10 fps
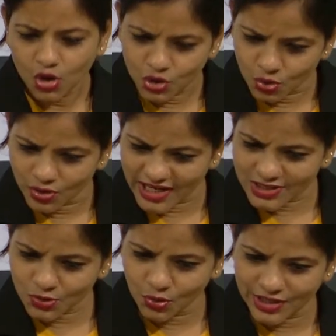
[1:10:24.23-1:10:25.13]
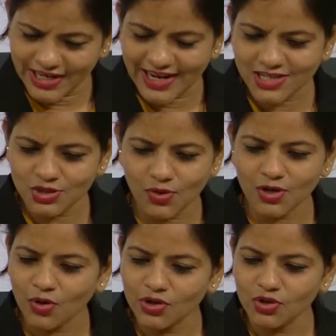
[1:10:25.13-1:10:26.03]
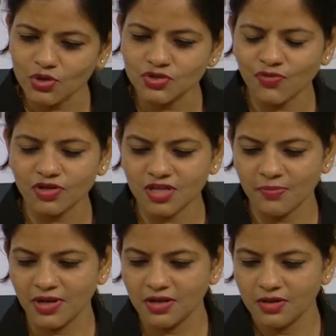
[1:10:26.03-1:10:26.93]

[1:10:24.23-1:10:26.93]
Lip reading: 2 days, 50 days you are going to use for Tamil.